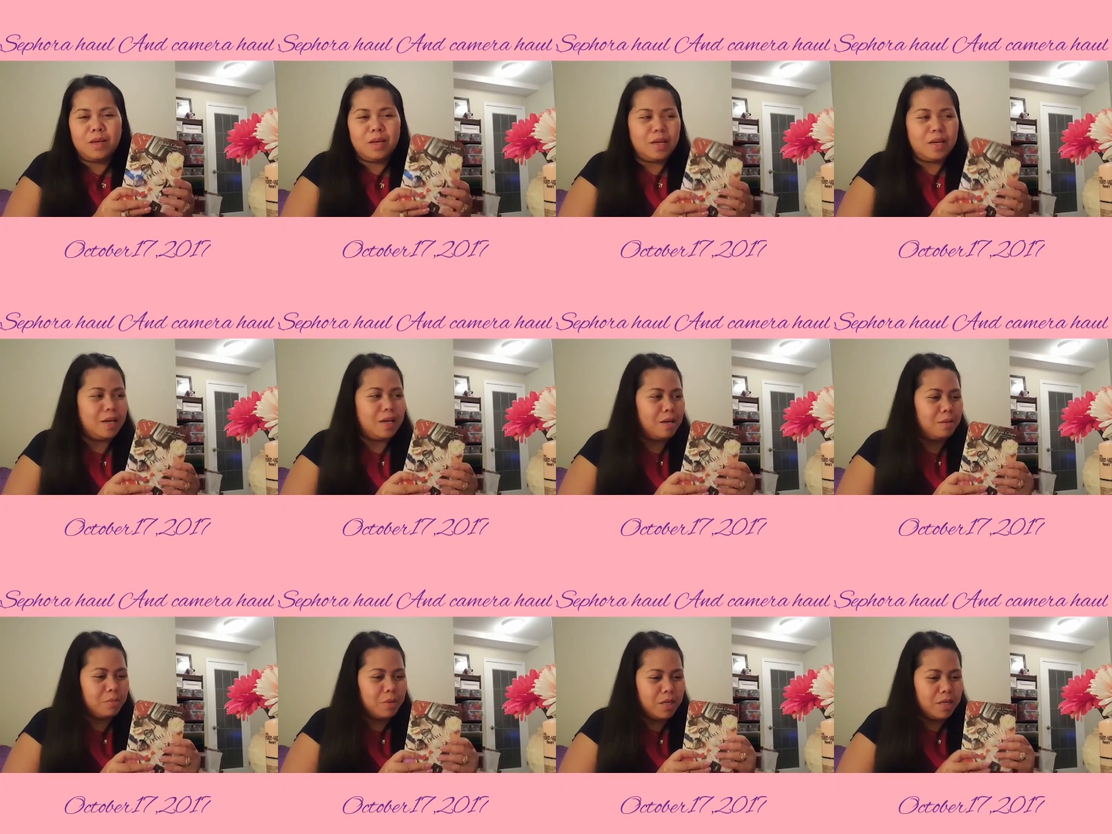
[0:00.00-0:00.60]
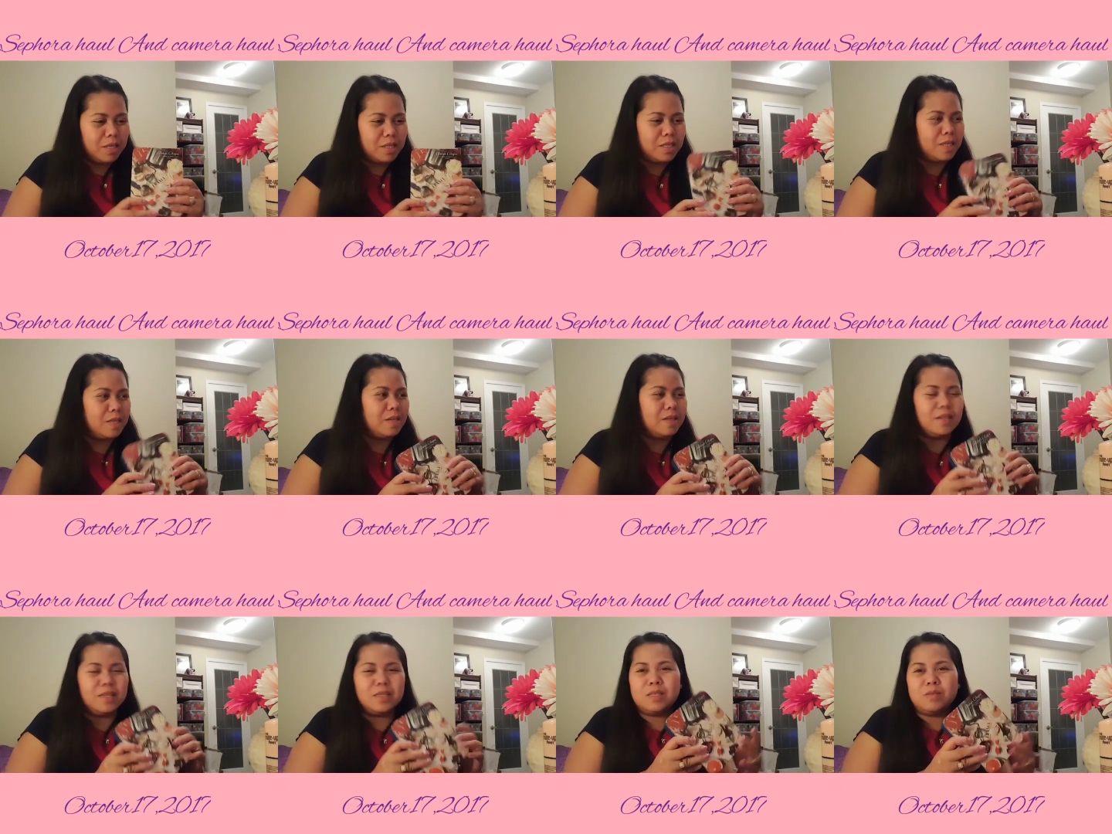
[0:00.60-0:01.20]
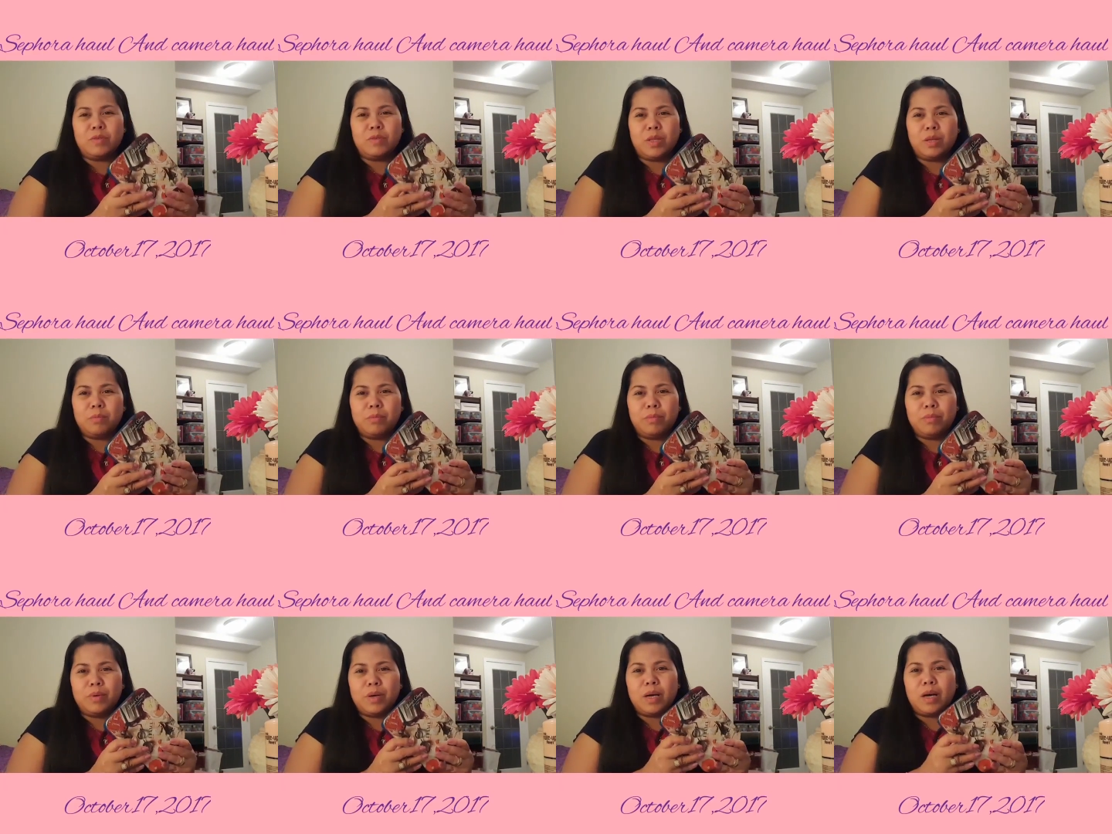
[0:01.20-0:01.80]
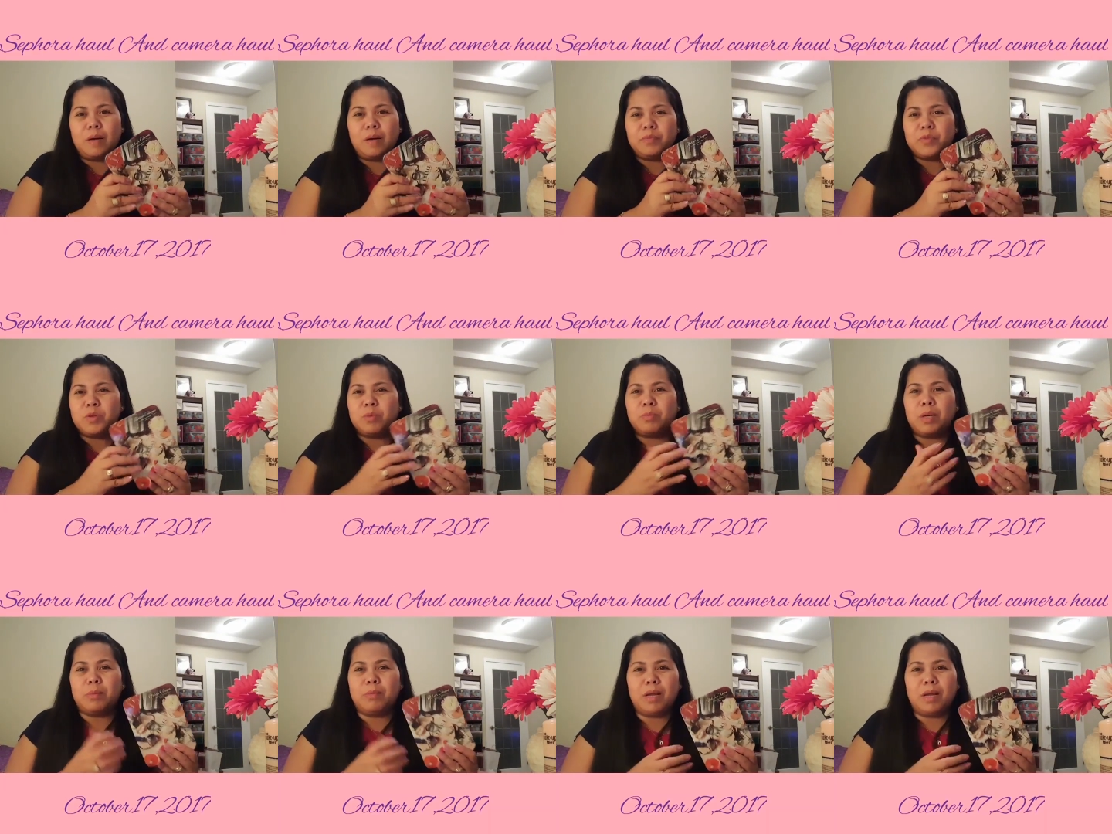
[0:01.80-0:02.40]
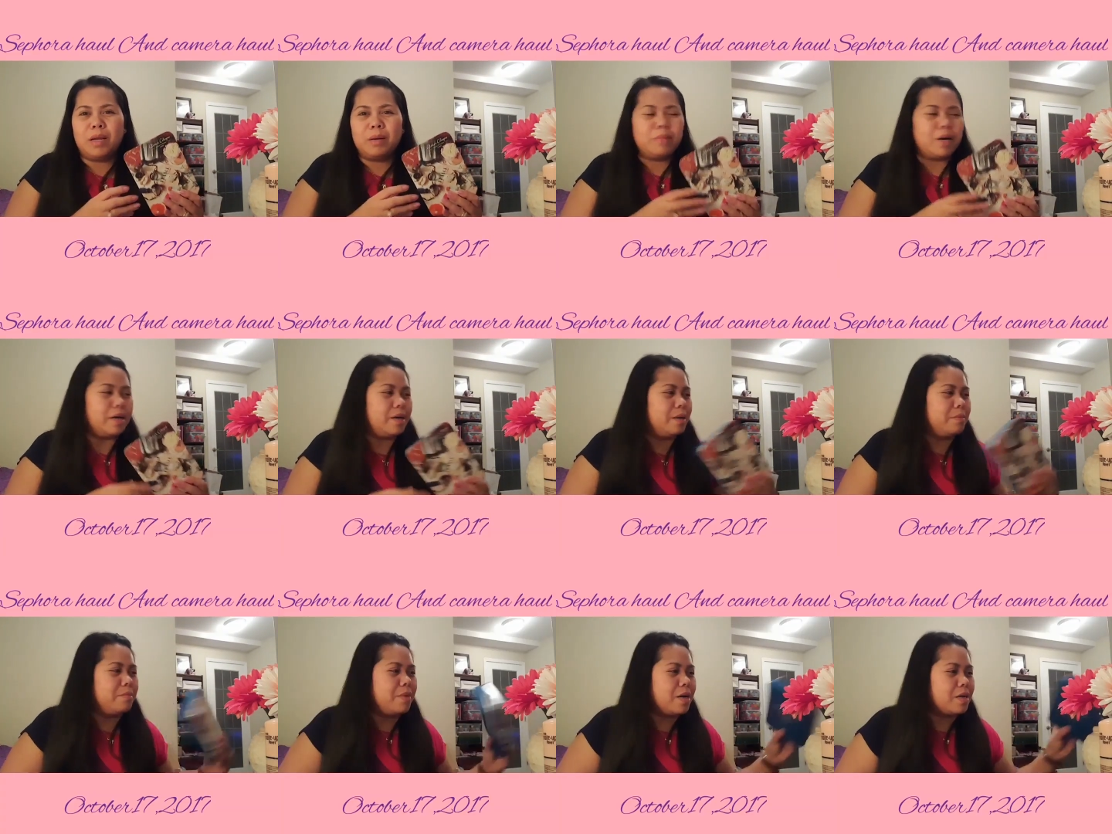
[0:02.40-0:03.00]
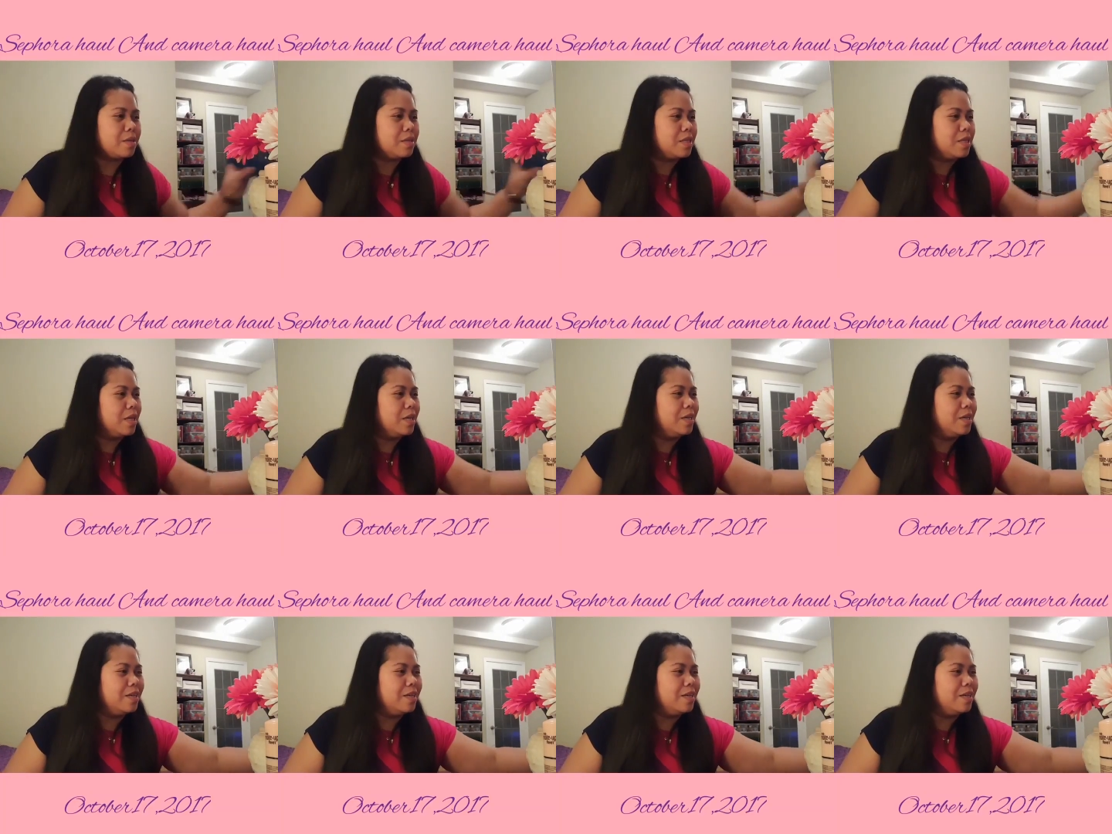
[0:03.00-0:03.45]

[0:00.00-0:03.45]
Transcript: I'm gonna send this with to my balikbayan box.